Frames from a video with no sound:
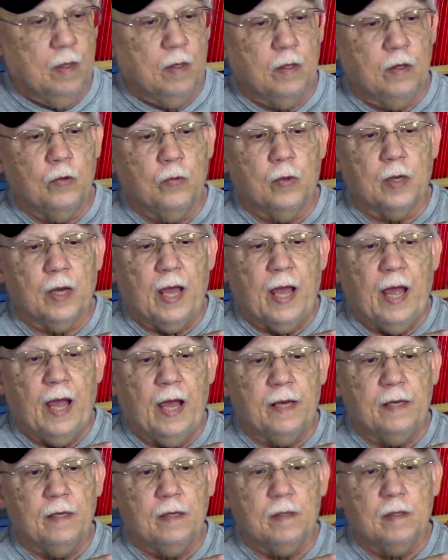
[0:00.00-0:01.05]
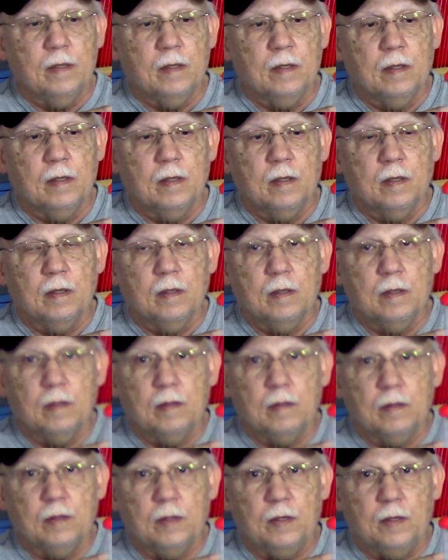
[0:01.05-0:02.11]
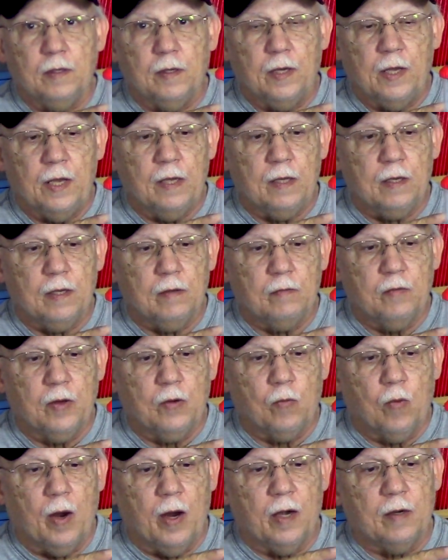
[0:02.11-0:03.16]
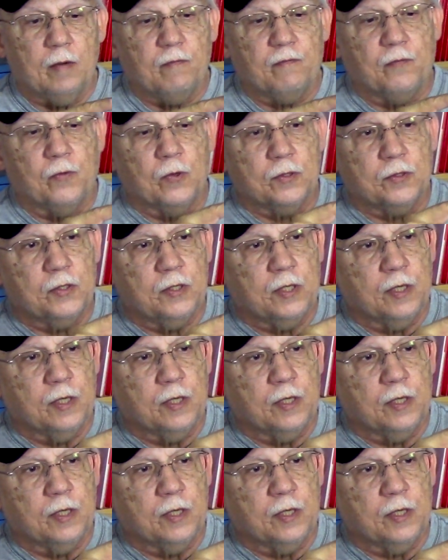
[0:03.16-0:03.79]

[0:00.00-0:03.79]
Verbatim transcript: You will add the ink required, 14